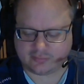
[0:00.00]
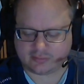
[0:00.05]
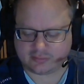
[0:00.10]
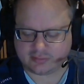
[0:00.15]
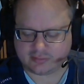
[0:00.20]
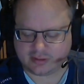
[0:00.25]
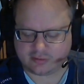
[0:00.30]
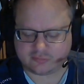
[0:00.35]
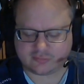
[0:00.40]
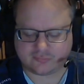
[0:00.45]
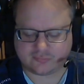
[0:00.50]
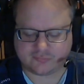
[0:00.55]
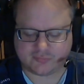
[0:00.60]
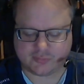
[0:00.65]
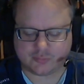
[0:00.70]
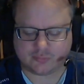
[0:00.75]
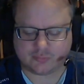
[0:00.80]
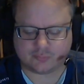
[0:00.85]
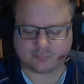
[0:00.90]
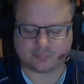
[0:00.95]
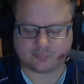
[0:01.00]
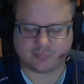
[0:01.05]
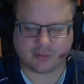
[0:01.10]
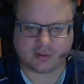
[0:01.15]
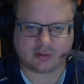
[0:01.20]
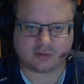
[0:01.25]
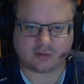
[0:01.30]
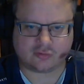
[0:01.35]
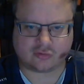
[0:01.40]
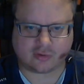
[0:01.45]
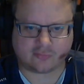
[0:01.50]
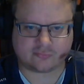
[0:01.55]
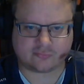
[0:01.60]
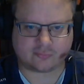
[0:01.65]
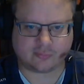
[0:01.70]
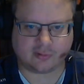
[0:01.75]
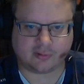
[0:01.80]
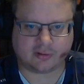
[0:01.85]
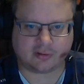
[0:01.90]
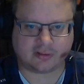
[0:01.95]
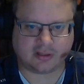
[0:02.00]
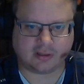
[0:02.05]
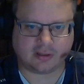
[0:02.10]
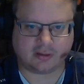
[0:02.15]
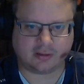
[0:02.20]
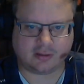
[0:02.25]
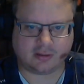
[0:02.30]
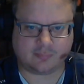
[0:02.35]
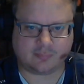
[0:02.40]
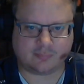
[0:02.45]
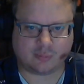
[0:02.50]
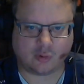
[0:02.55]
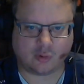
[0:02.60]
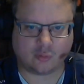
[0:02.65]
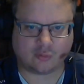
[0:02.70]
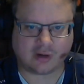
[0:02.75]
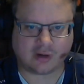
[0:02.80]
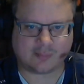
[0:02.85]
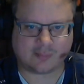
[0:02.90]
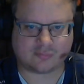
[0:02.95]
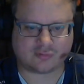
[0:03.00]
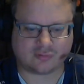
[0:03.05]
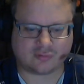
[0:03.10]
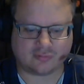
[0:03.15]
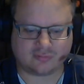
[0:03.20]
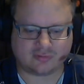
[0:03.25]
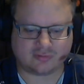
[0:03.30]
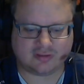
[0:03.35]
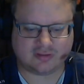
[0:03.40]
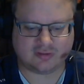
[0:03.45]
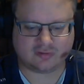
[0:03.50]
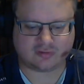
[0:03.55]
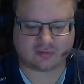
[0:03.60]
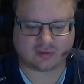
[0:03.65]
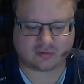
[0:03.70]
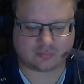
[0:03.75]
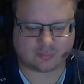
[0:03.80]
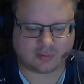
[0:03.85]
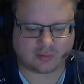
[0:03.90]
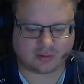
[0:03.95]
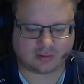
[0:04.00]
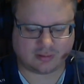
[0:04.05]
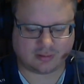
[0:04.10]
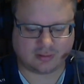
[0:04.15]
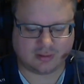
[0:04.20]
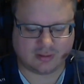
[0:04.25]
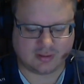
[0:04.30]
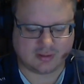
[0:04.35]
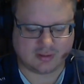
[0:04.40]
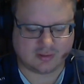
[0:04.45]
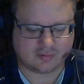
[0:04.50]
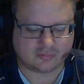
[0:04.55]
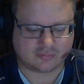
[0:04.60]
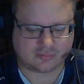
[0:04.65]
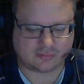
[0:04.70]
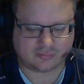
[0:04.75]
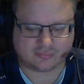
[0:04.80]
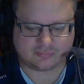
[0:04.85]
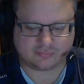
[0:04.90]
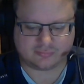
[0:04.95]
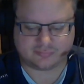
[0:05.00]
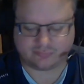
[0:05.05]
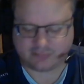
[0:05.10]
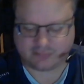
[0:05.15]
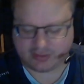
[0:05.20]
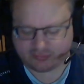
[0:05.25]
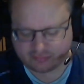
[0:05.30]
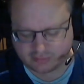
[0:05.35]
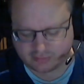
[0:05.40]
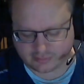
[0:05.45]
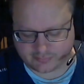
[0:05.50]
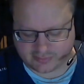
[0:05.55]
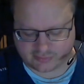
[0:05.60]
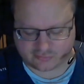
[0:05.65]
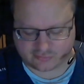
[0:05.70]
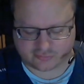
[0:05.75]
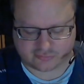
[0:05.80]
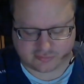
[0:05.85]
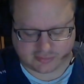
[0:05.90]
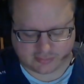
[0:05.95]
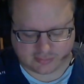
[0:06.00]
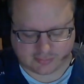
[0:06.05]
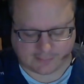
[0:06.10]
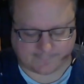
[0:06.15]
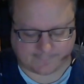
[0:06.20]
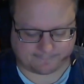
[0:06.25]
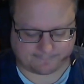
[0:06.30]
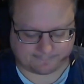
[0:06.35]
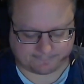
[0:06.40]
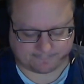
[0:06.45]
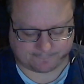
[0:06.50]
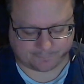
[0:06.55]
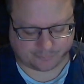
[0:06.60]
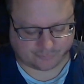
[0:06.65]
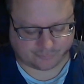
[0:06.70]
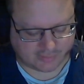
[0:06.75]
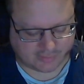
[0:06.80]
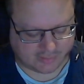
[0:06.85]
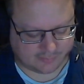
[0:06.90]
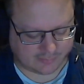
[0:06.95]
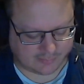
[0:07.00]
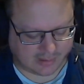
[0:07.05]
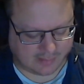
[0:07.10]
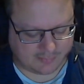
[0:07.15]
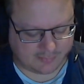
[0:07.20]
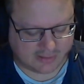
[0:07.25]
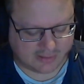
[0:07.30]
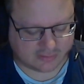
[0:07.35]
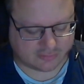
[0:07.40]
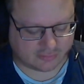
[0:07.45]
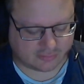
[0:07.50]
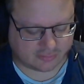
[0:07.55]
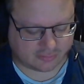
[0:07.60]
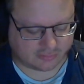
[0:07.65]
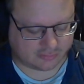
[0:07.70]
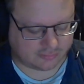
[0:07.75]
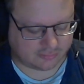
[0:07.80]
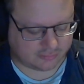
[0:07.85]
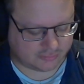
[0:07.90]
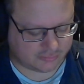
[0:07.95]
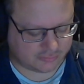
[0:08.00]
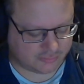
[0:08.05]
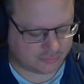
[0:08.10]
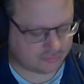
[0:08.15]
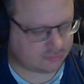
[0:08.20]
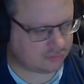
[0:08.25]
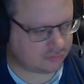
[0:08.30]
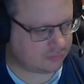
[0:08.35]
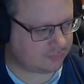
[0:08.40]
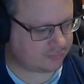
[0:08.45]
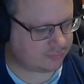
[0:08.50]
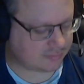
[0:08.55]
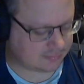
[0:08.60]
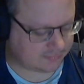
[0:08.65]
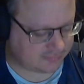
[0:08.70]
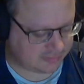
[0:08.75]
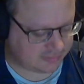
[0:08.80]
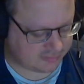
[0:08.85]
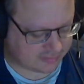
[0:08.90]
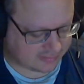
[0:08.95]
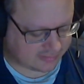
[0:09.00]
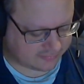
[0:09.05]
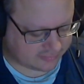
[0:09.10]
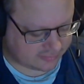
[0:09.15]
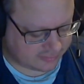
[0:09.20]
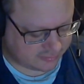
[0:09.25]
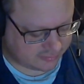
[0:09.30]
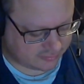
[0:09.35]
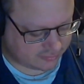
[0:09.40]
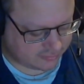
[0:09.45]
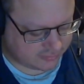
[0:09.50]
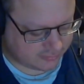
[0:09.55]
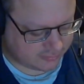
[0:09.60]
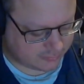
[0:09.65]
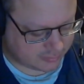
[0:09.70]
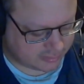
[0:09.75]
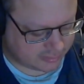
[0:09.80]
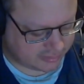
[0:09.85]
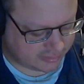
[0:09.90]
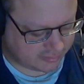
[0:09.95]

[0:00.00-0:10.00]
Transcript: There's a few software programs on these as well. So that's gonna be interesting. I might gonna YouTube some of these after this to see what it